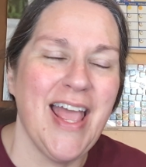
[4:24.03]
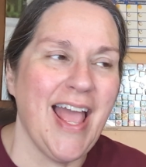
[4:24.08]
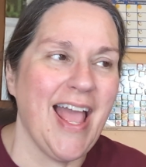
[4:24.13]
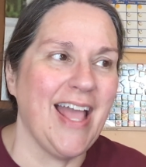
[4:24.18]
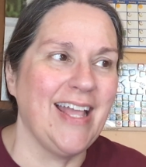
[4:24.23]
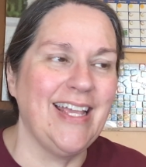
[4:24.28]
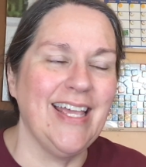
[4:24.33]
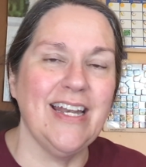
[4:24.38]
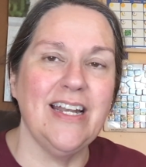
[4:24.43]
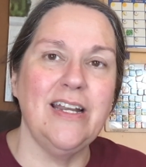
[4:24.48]

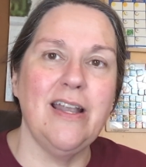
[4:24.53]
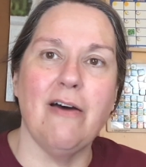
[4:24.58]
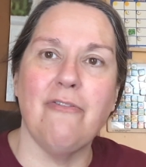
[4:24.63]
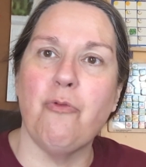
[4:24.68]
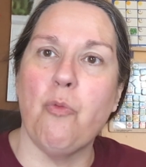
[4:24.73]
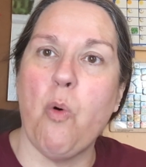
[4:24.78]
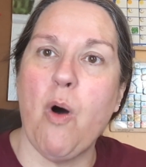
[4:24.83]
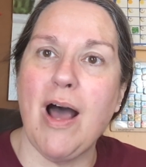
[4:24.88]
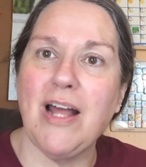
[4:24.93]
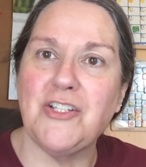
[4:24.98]
and get
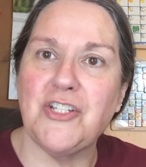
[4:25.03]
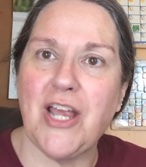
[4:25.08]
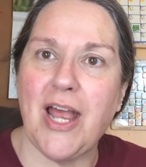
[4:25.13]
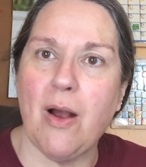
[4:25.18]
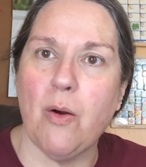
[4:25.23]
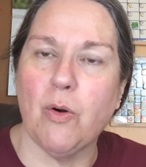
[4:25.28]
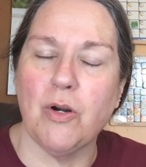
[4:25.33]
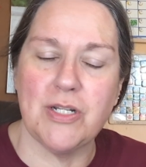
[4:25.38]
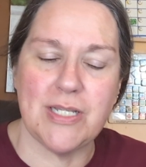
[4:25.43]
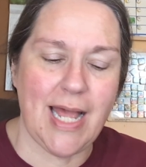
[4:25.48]
enough watch
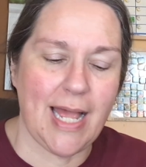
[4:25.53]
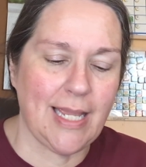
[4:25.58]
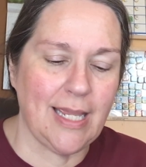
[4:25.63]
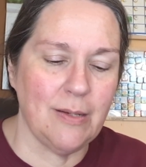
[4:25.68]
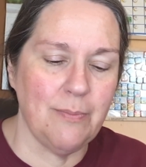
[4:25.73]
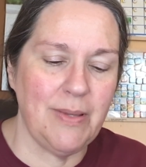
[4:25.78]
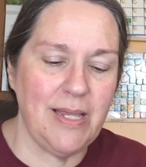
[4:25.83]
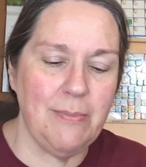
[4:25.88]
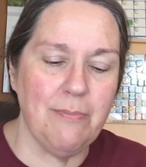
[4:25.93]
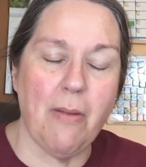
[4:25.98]
hours, I
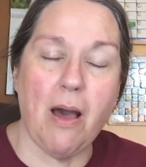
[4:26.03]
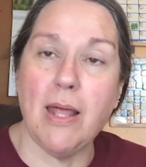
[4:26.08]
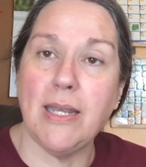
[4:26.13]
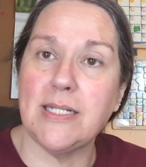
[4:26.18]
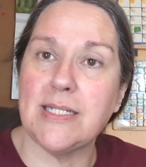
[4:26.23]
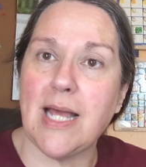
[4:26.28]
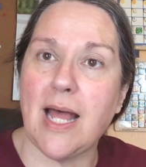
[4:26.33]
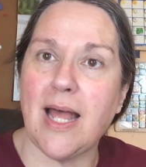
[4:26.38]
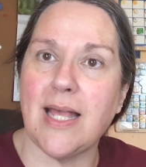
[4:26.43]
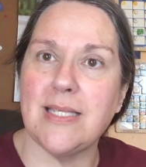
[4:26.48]
can be
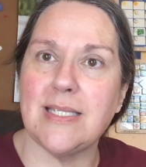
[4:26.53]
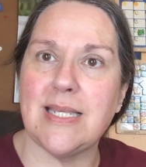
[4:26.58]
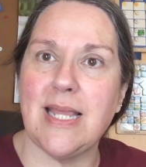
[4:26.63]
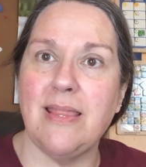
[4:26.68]
monetized.